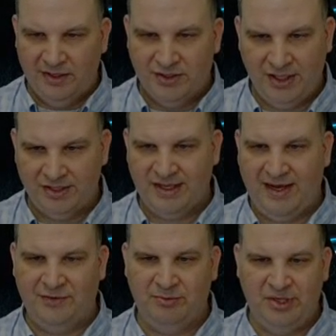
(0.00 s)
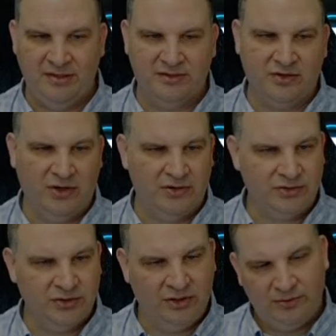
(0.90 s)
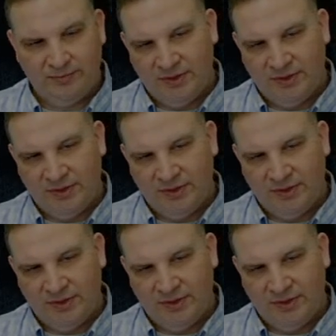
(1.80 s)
She doesn't have to be the star of the show.